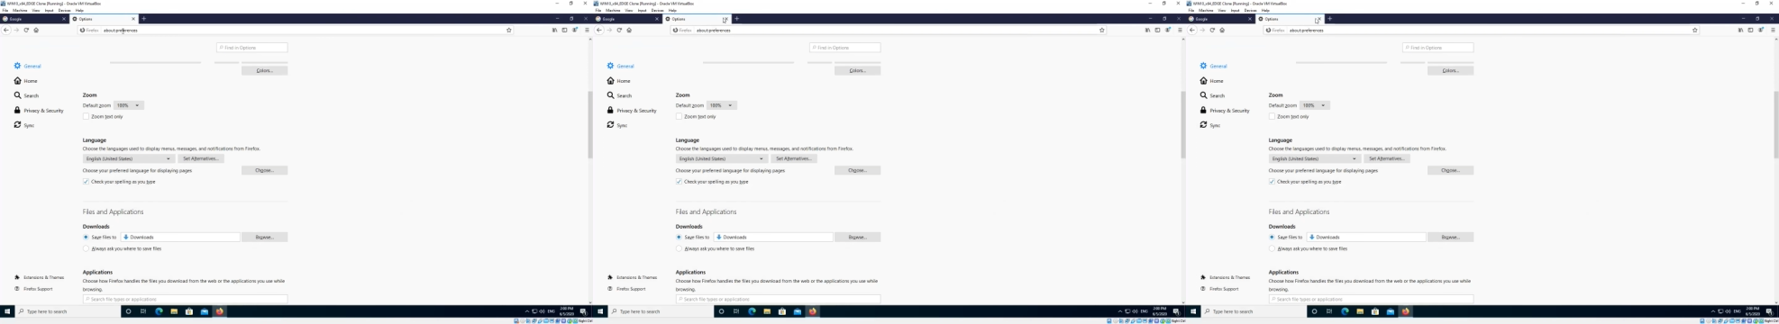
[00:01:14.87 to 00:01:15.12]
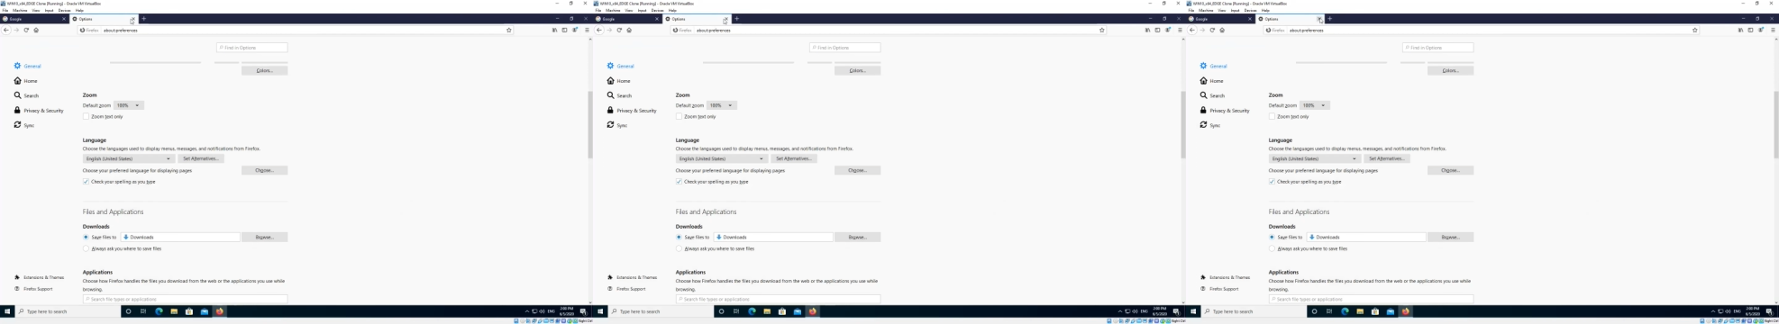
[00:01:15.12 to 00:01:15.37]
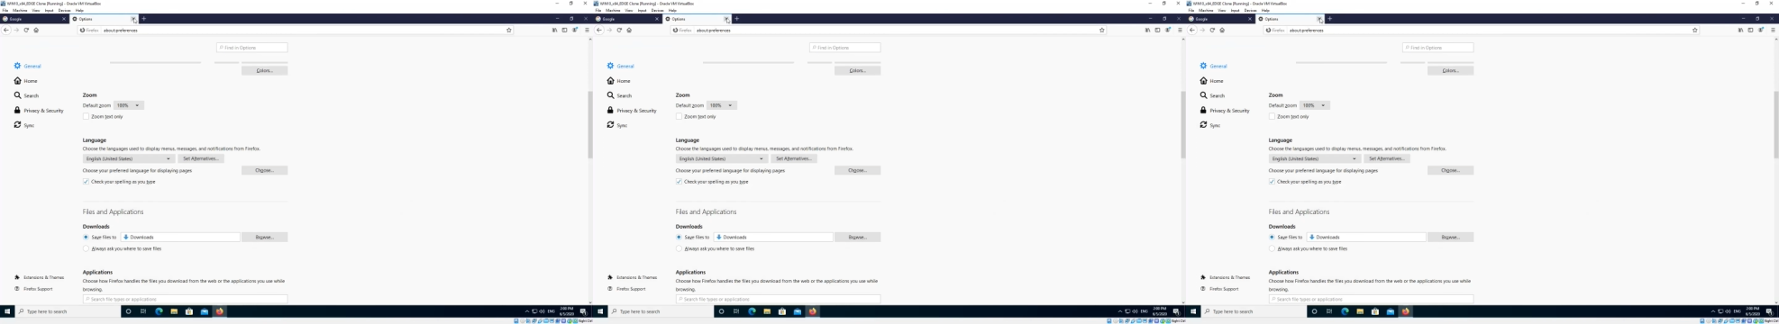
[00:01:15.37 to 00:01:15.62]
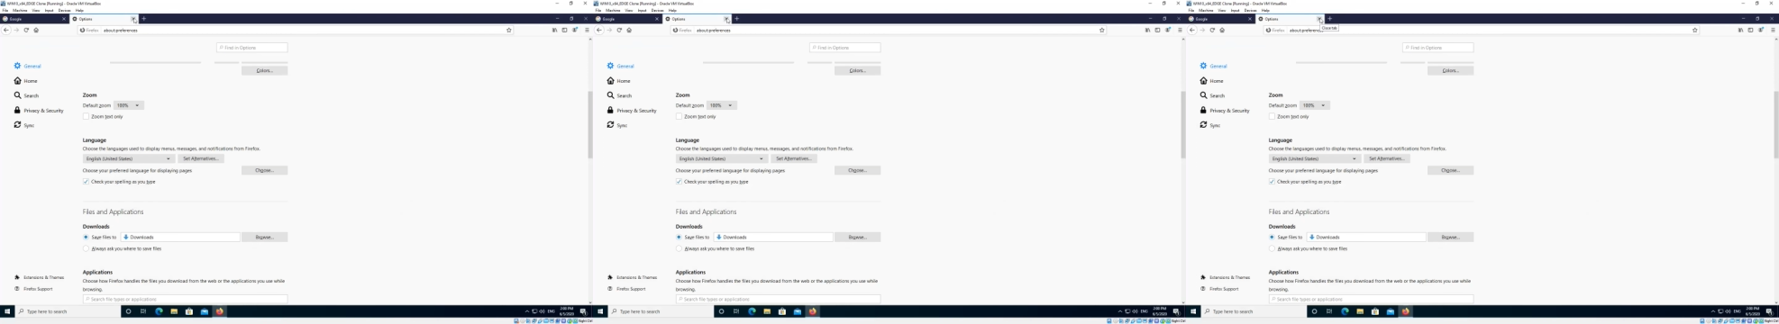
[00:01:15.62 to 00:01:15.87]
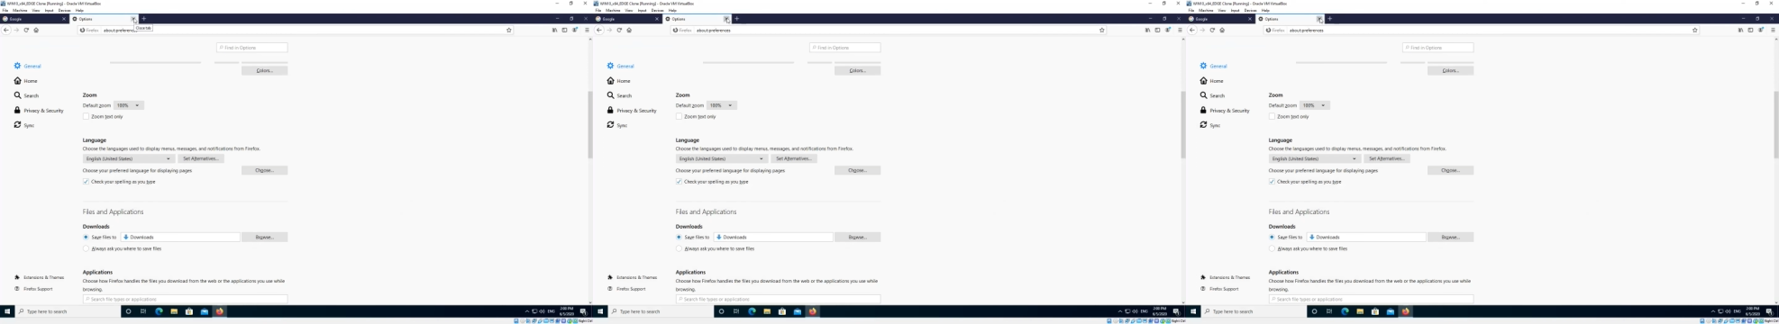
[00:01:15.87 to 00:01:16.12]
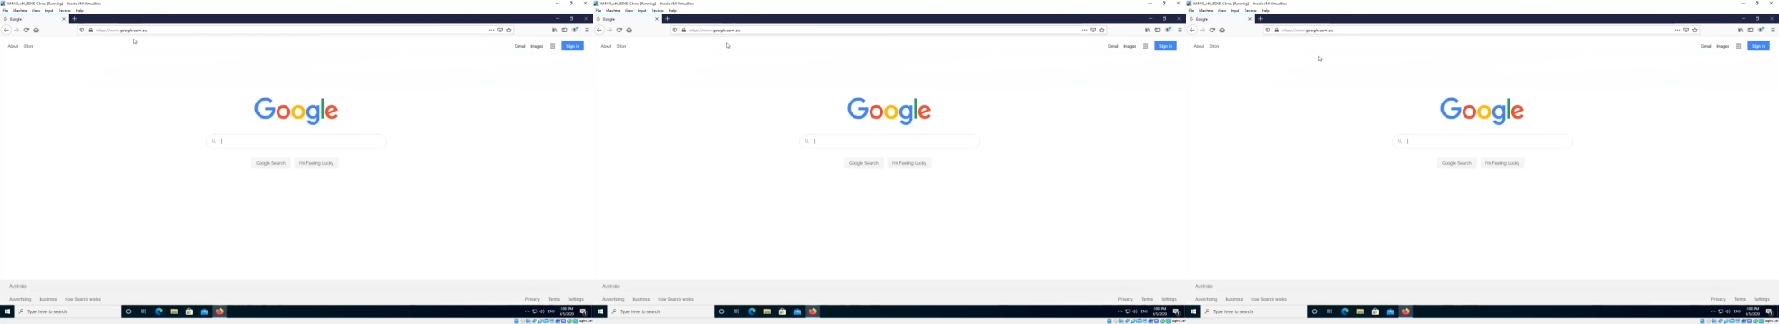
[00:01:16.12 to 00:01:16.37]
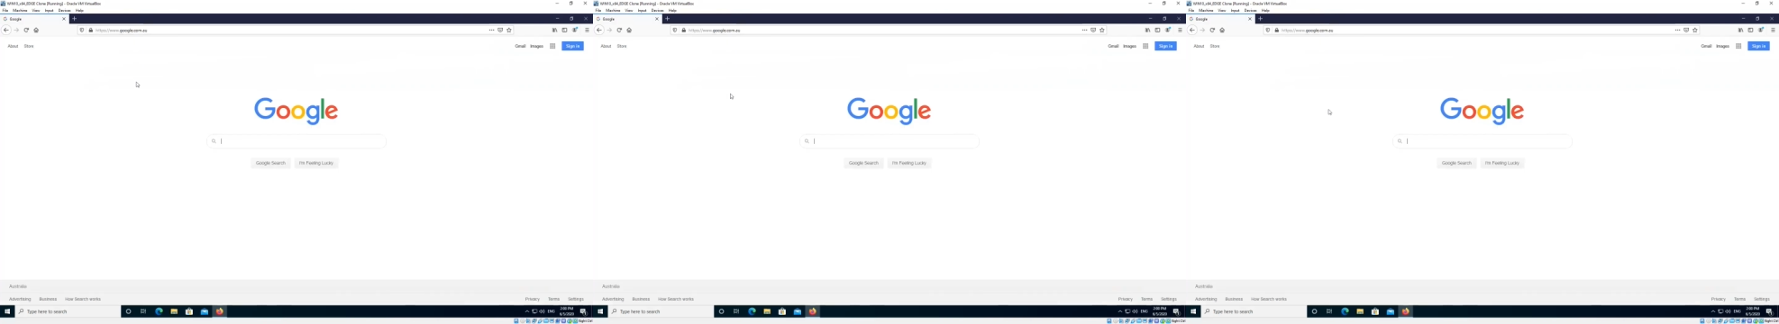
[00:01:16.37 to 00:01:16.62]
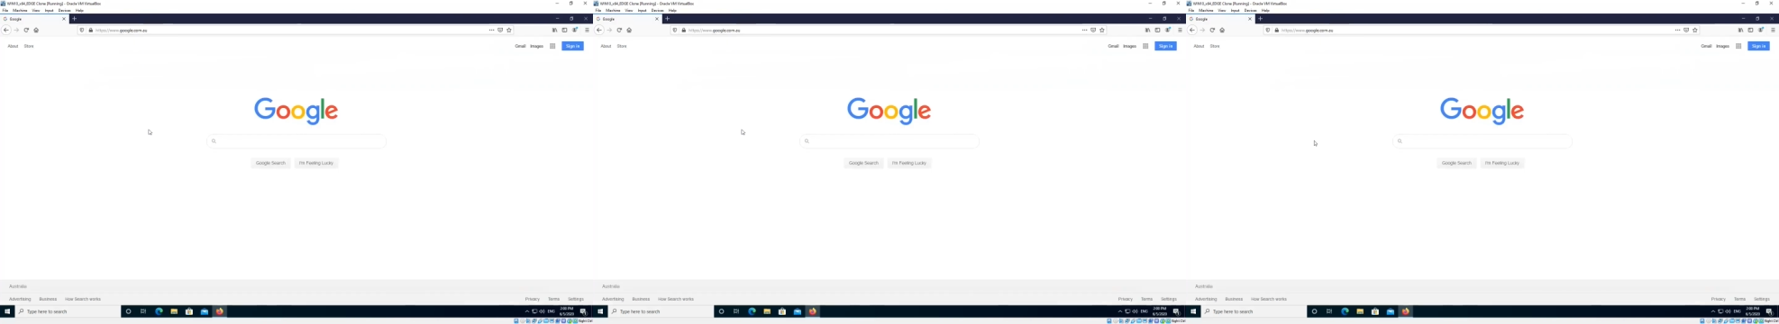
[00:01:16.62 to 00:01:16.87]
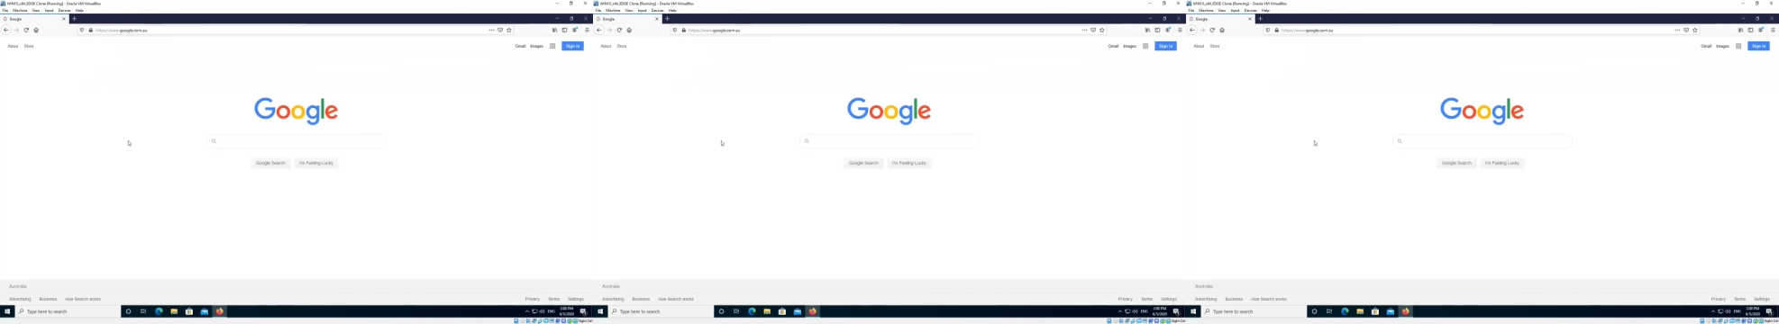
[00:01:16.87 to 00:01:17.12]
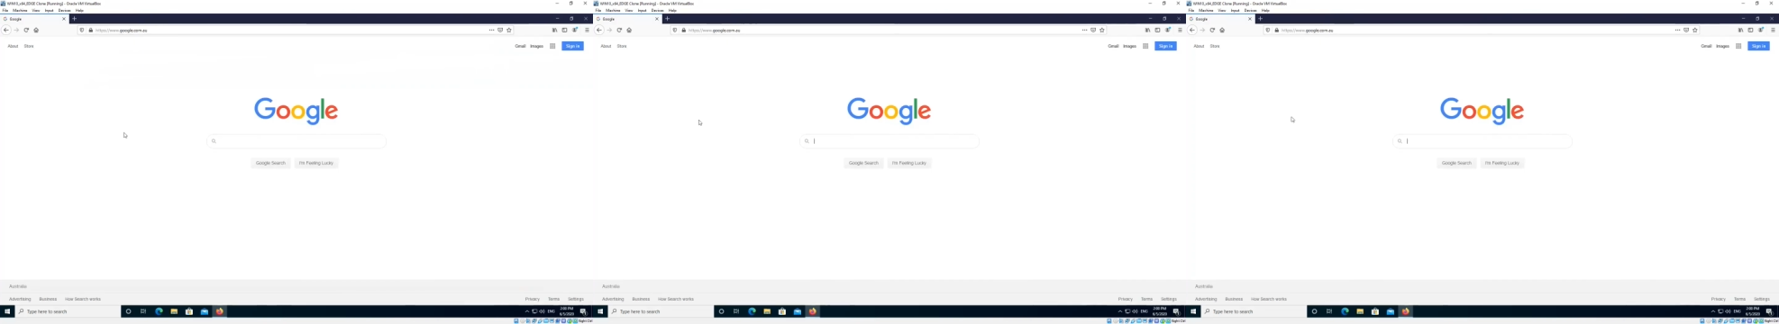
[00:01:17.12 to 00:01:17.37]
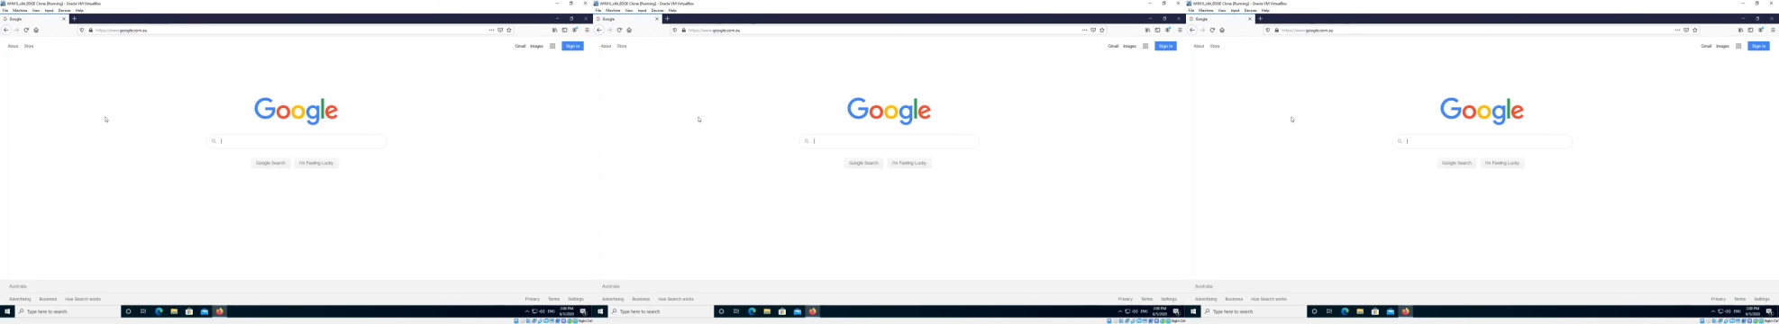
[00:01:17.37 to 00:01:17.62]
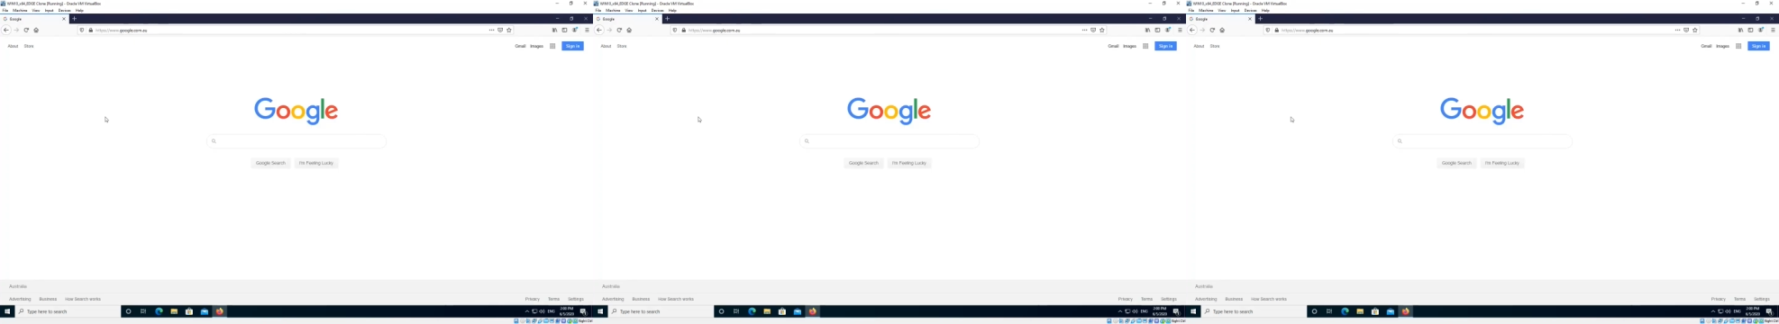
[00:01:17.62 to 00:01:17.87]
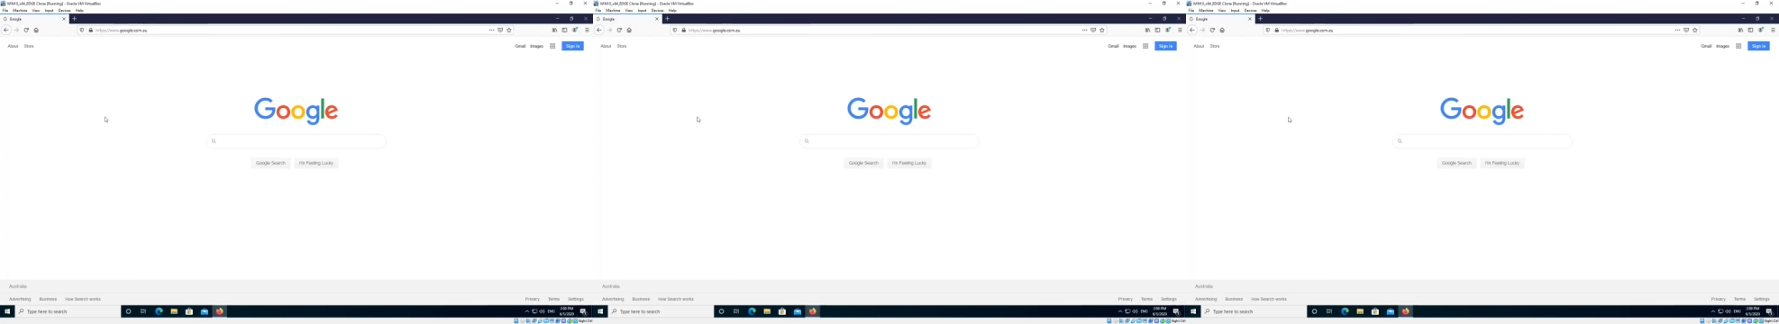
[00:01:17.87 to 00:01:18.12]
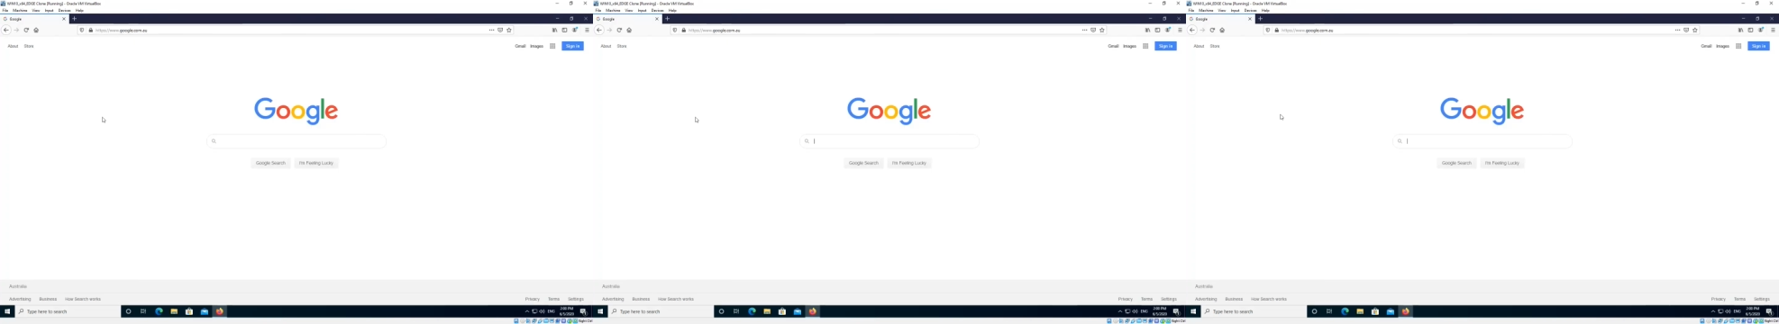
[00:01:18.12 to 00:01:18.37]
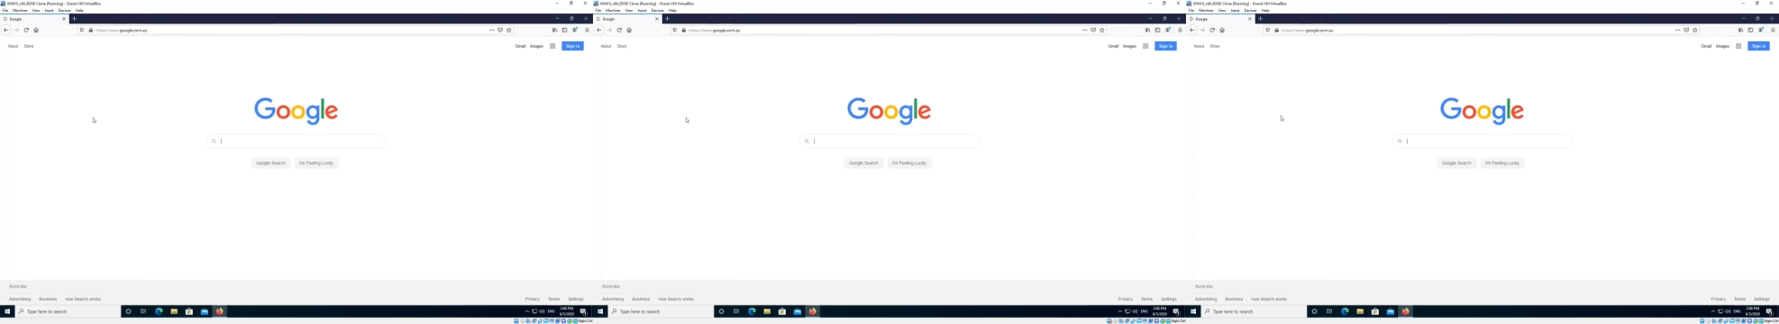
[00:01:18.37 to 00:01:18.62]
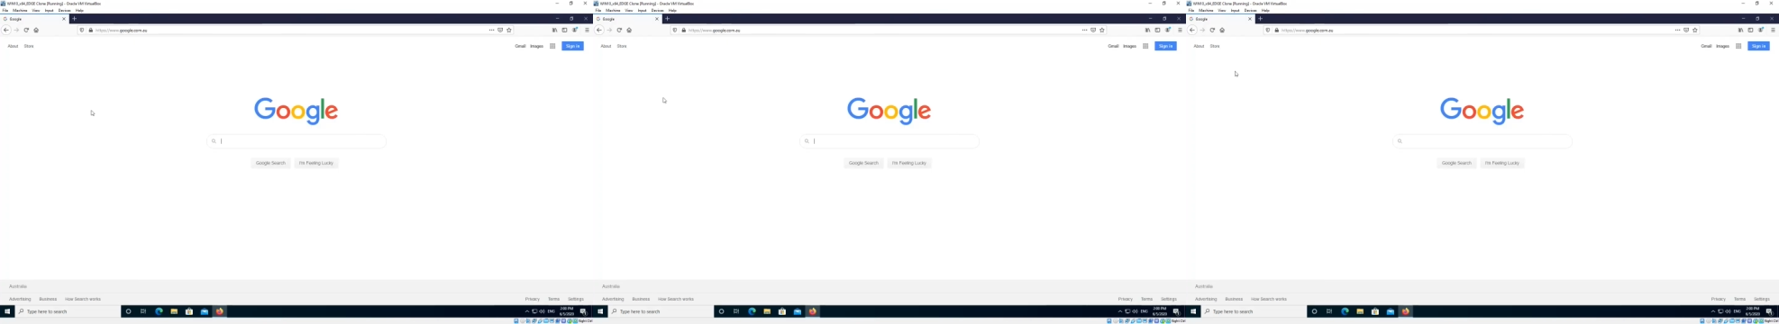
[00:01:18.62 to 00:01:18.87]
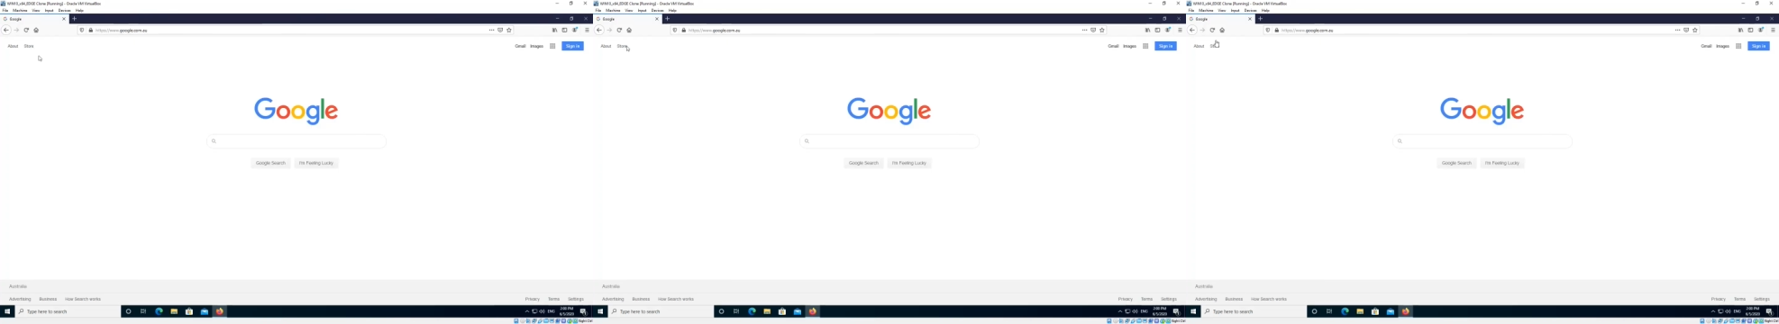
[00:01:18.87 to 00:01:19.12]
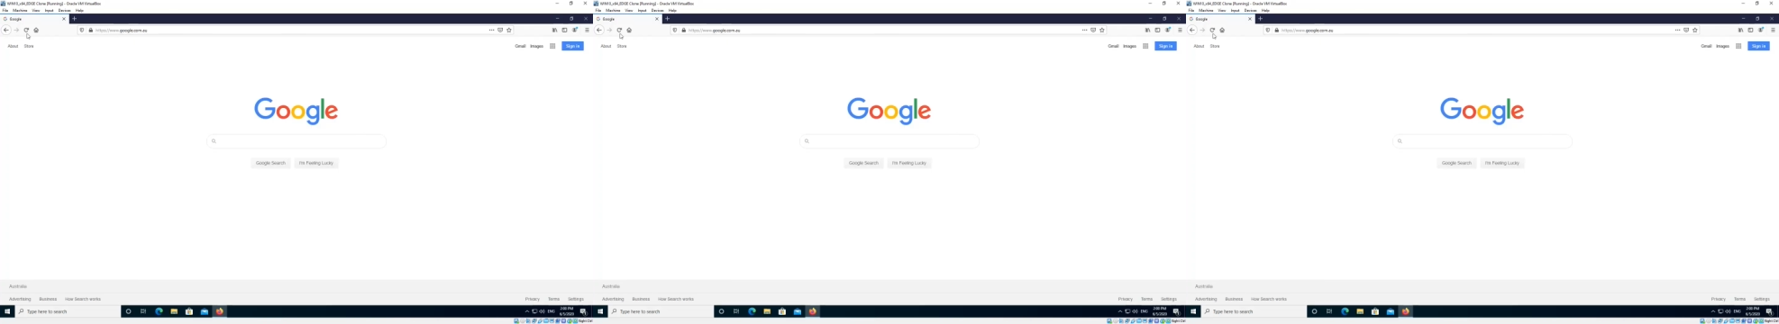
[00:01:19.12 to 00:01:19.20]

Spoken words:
(no speaker visible)